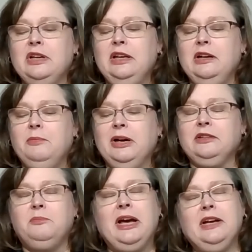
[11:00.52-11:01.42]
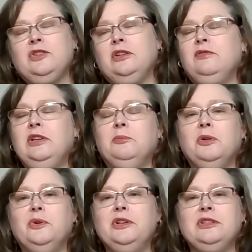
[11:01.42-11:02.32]
saying about the passion of
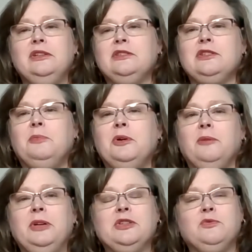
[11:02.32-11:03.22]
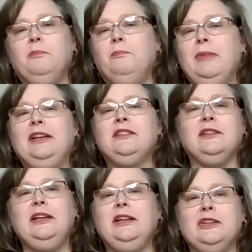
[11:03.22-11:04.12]
the employees in this department is what
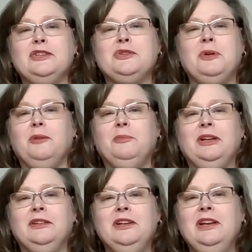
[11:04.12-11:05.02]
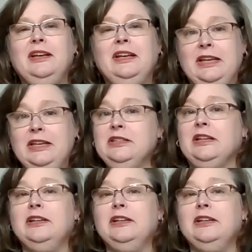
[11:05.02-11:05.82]
makes leading this department easy.